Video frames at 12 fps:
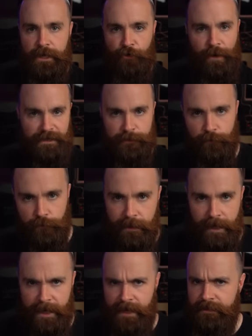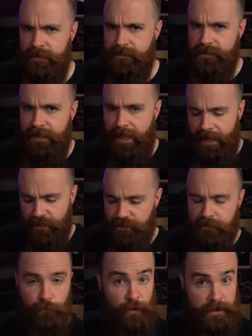interactable and
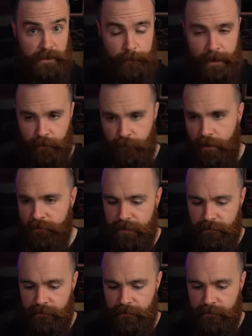detached running in the background.